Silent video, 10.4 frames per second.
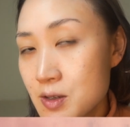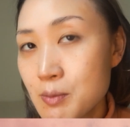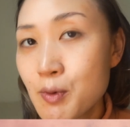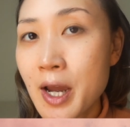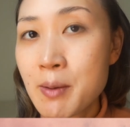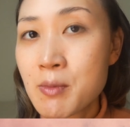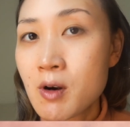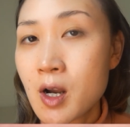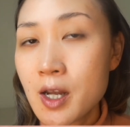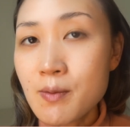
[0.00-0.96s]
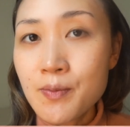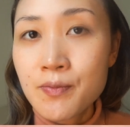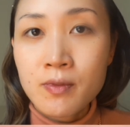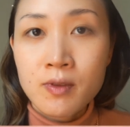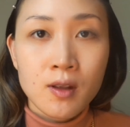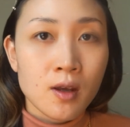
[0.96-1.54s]
the primer on,
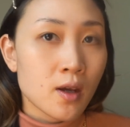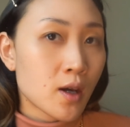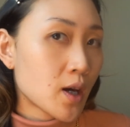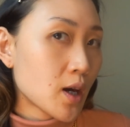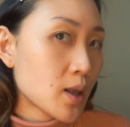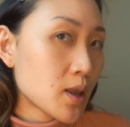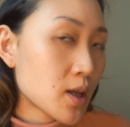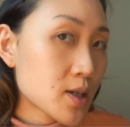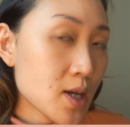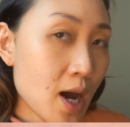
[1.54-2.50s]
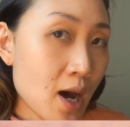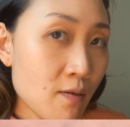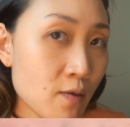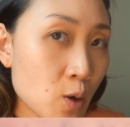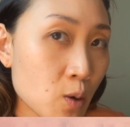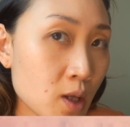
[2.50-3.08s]
and this half
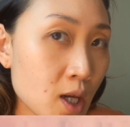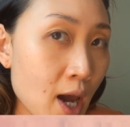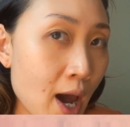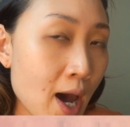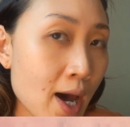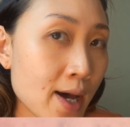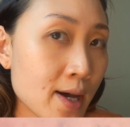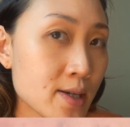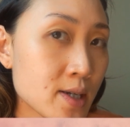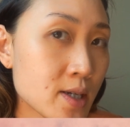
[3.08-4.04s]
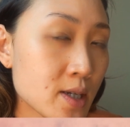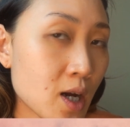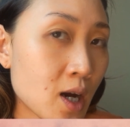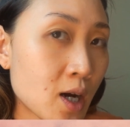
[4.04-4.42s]
only has